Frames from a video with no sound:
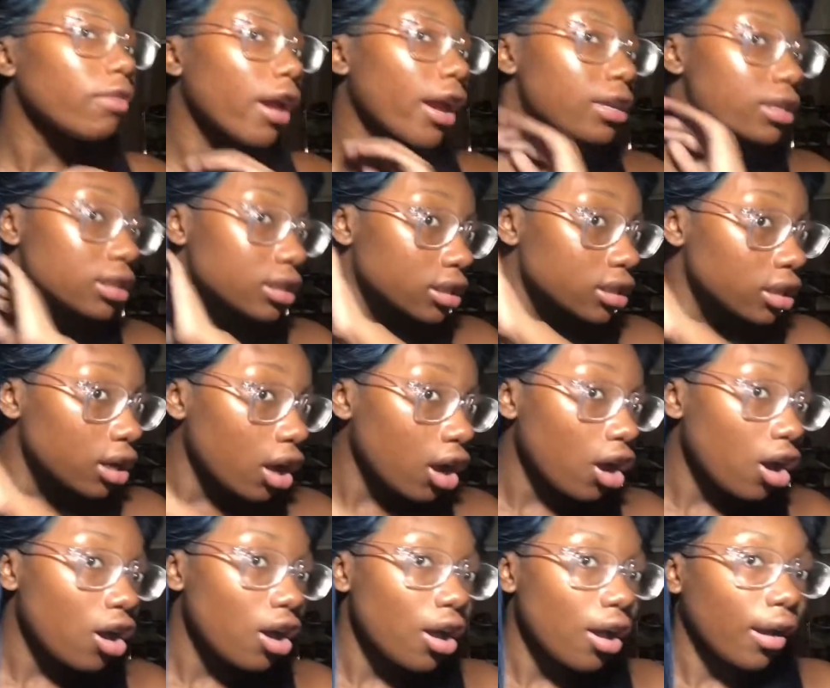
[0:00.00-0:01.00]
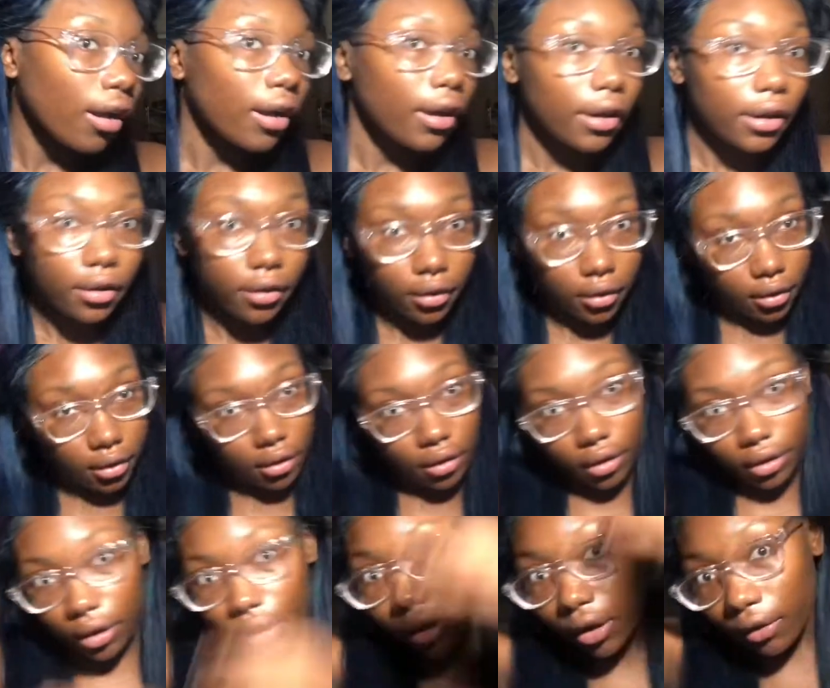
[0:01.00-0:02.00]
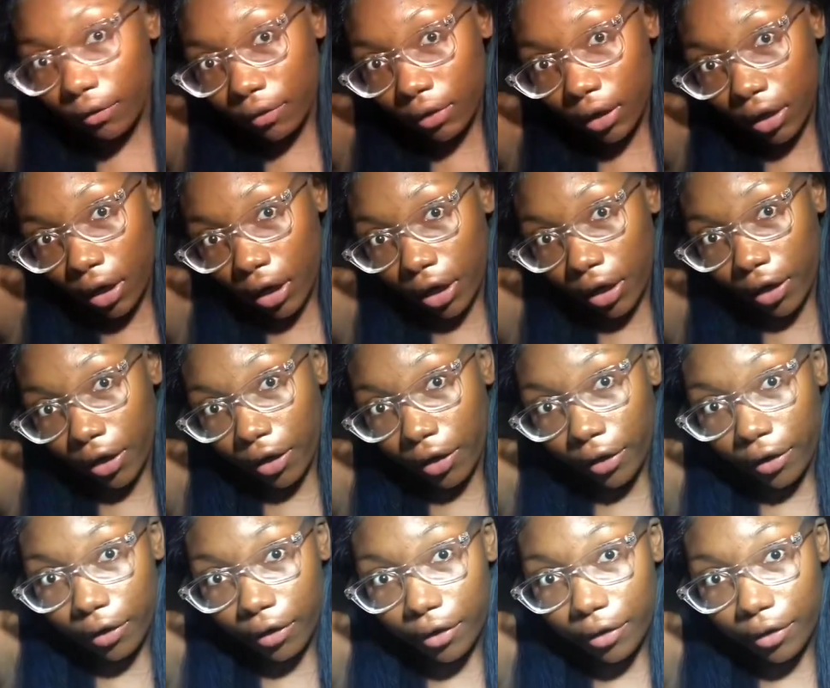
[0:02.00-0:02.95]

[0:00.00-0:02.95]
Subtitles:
rest of the hair.